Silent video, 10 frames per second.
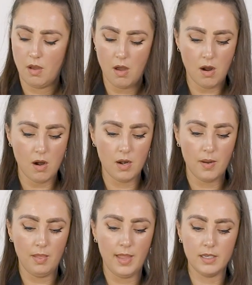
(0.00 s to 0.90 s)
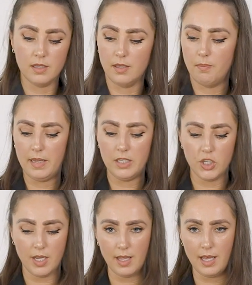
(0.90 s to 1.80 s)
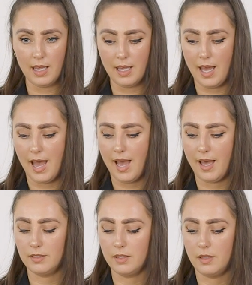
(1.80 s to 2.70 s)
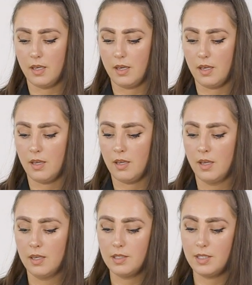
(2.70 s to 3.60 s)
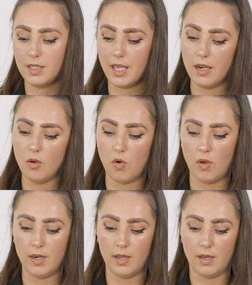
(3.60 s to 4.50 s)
Our lentil and bean chili and the skin on